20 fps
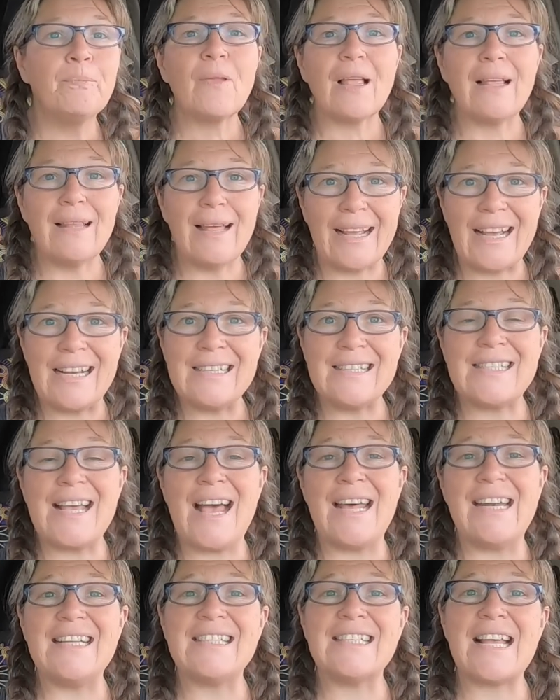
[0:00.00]
Like I
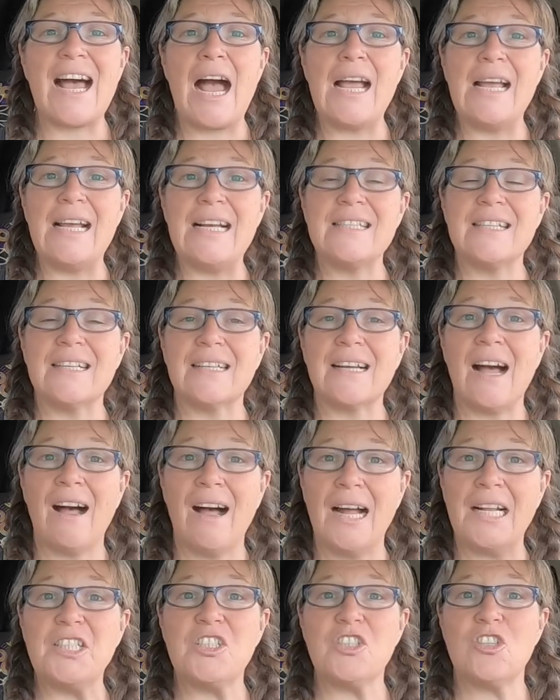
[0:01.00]
said, it's uh, it's a
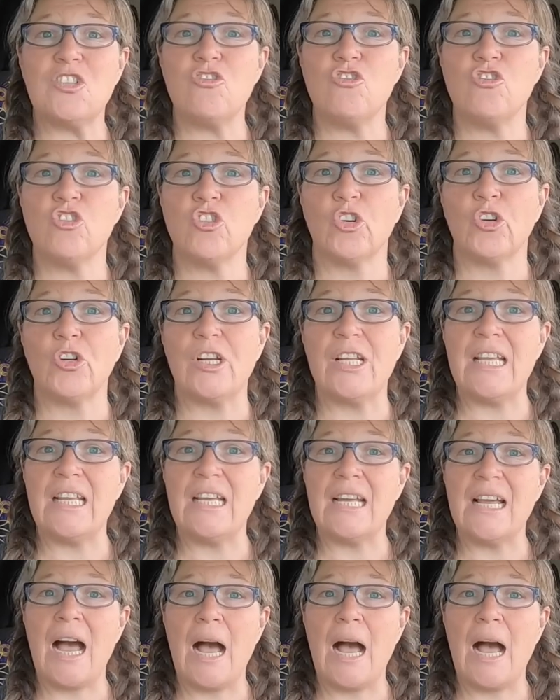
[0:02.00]
constant journey.